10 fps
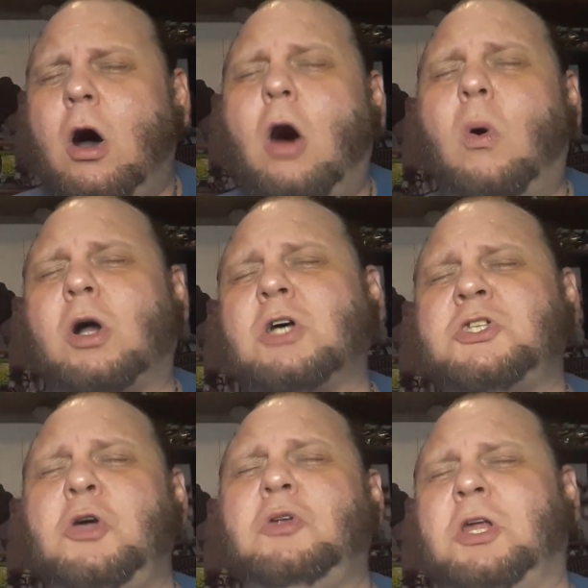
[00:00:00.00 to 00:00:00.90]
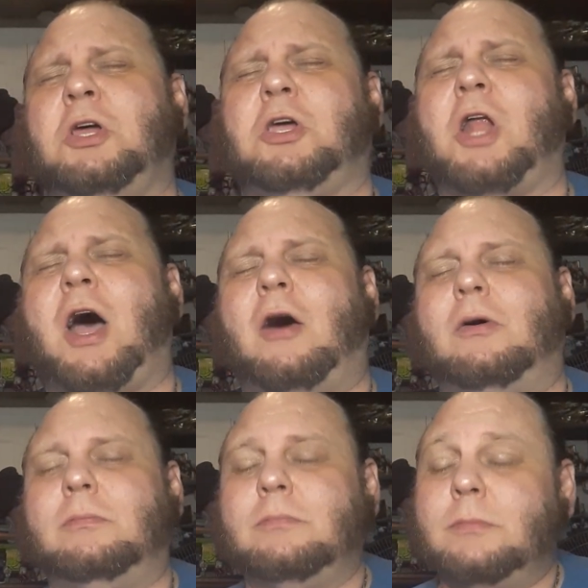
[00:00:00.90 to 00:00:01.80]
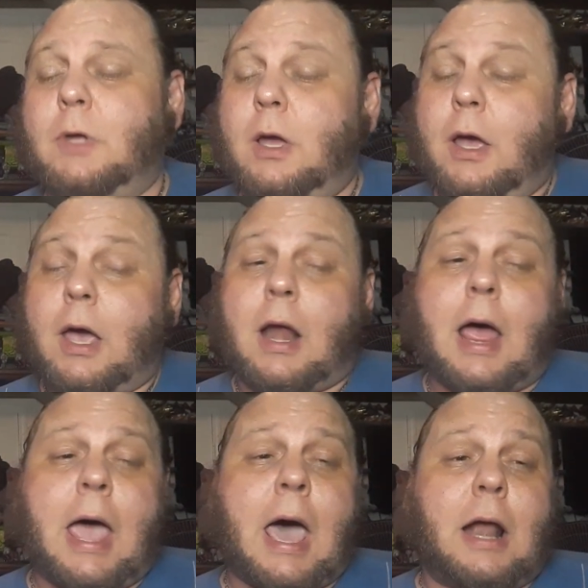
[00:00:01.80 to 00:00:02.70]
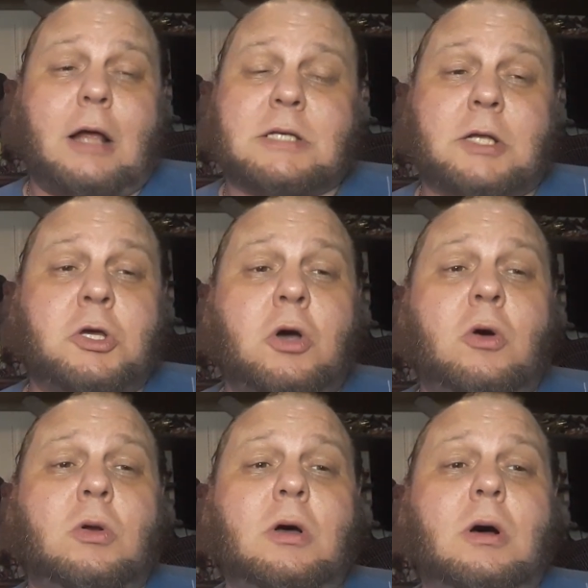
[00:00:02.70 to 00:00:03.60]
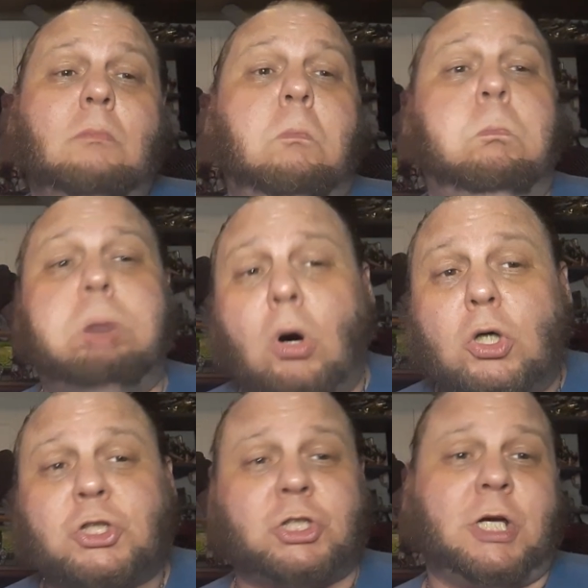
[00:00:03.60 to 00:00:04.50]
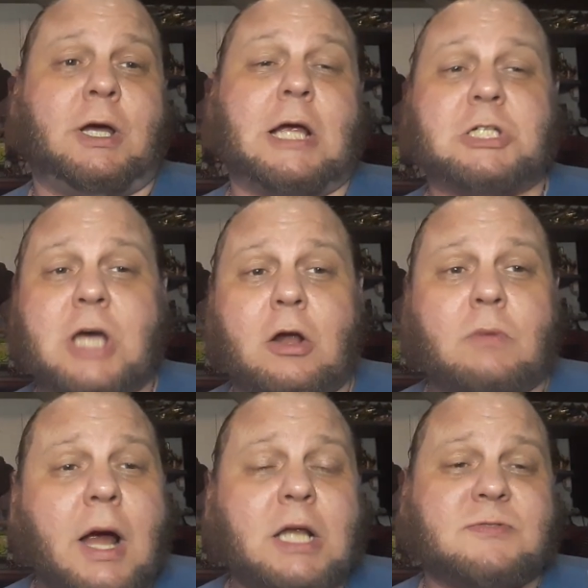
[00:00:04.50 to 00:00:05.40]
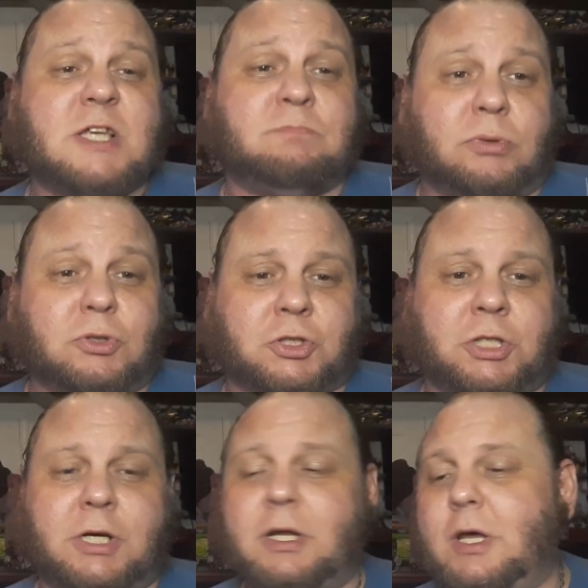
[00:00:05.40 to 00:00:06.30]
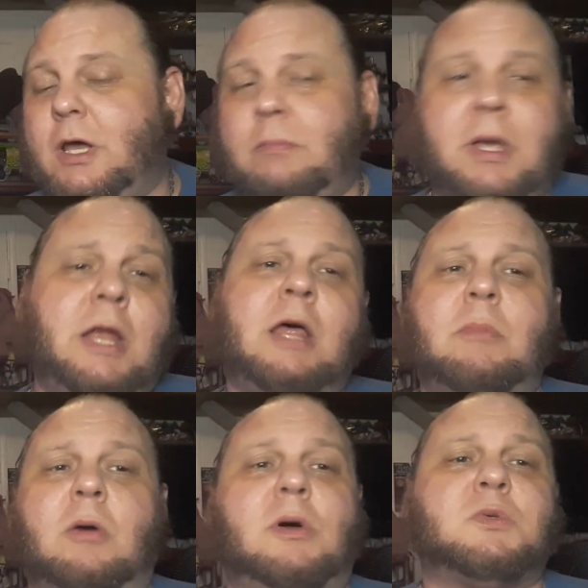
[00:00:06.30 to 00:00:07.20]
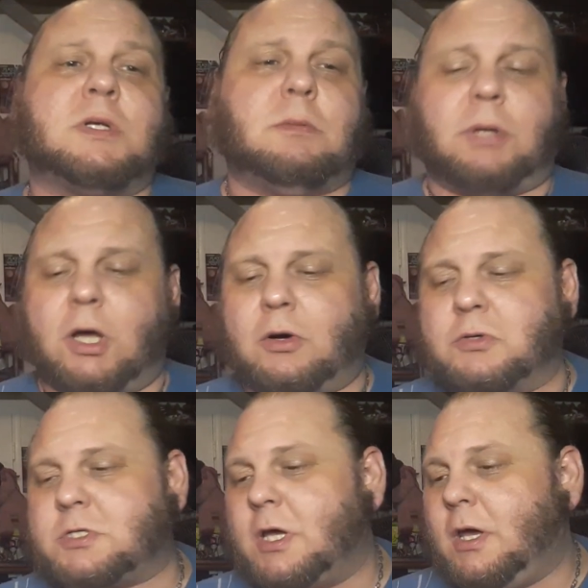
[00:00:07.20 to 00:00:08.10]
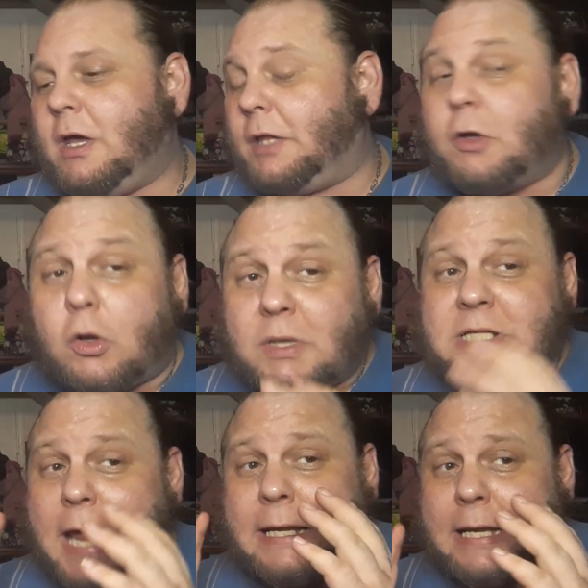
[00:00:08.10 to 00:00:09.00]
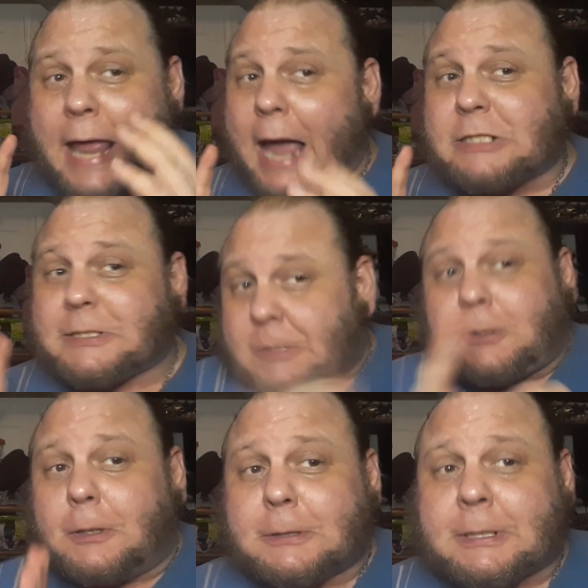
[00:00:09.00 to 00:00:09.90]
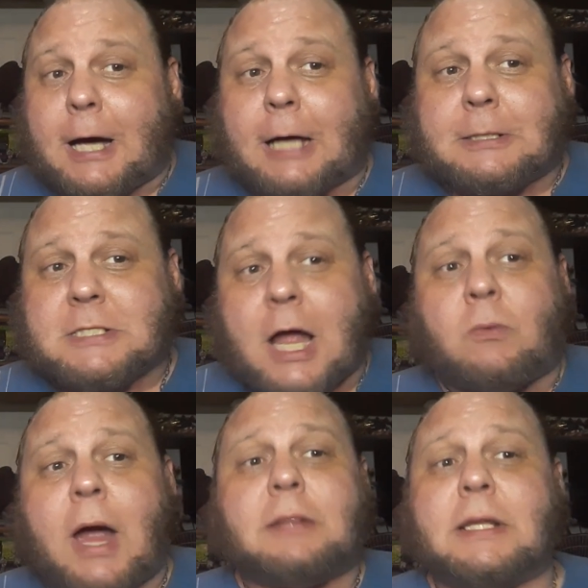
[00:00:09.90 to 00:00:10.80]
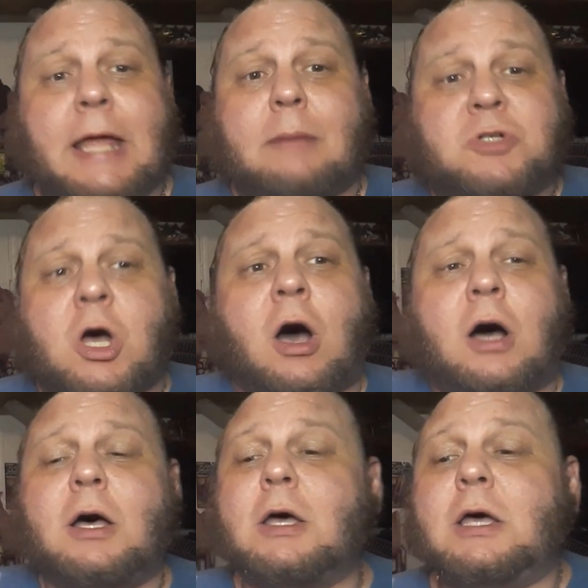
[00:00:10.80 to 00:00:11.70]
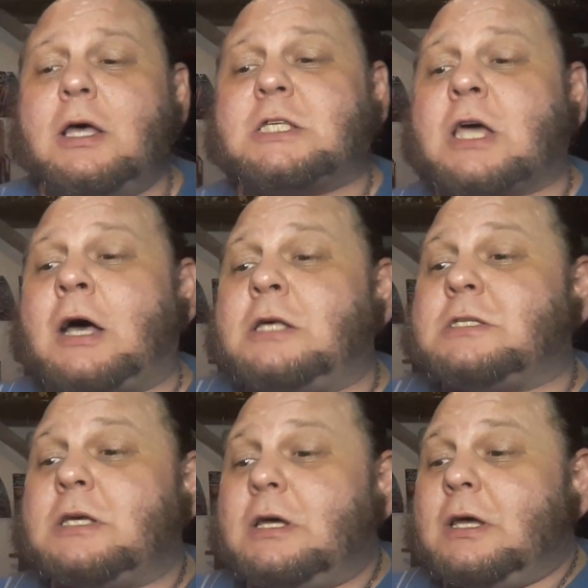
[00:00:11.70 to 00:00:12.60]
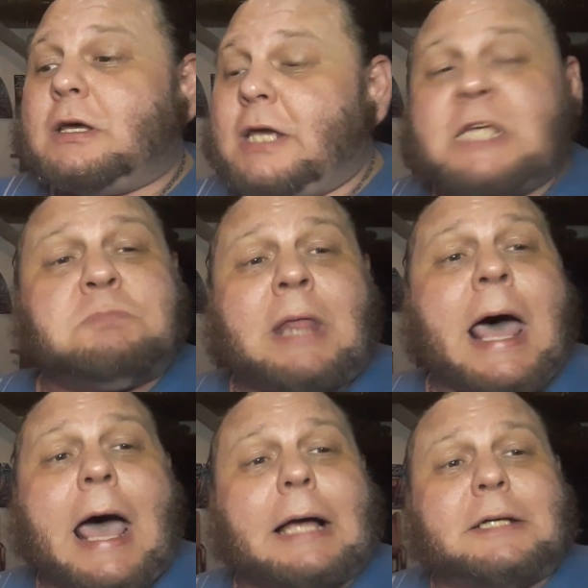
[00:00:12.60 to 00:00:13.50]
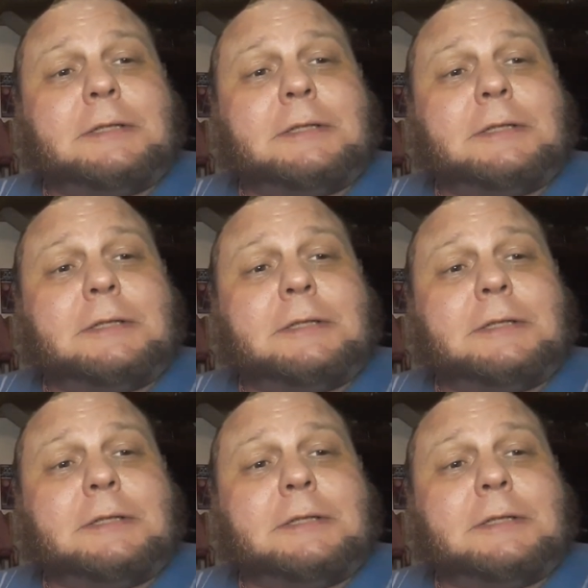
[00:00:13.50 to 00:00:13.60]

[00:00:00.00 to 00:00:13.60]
Oh, well, because you didn't get out. And I was like, dude, bullshit. And I shouted right in his face, bullshit. Me and him almost went to blows. And the only reason I didn't actually cold cock this guy right in the damn jaw is because he's black.